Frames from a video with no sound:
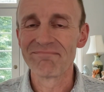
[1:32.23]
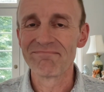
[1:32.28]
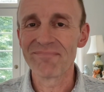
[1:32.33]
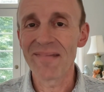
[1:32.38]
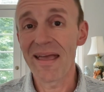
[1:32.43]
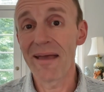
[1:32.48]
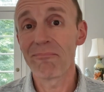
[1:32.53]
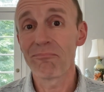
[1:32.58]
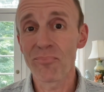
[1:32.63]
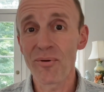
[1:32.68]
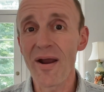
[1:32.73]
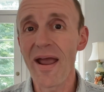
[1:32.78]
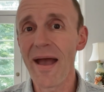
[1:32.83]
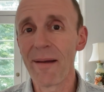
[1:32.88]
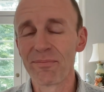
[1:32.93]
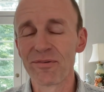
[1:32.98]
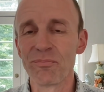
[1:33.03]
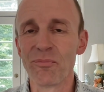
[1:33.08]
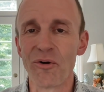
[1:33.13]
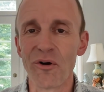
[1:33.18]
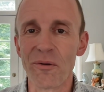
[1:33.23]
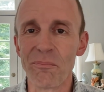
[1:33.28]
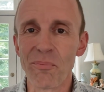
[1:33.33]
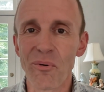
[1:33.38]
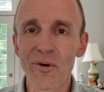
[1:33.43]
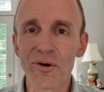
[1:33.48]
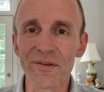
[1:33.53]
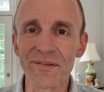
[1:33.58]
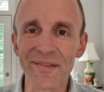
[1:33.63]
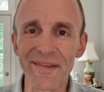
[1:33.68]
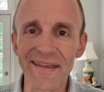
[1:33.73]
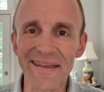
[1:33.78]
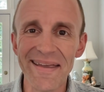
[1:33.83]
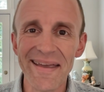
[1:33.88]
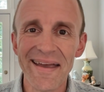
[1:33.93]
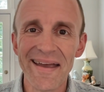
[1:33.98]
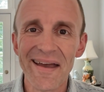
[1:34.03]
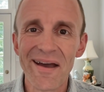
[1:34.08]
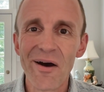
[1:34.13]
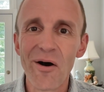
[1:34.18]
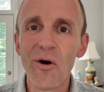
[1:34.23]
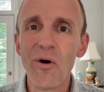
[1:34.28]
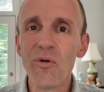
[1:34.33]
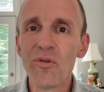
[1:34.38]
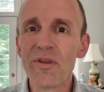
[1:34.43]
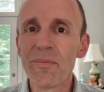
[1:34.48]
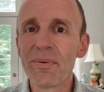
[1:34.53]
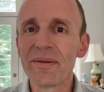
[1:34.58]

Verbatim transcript: and perhaps more importantly, hold the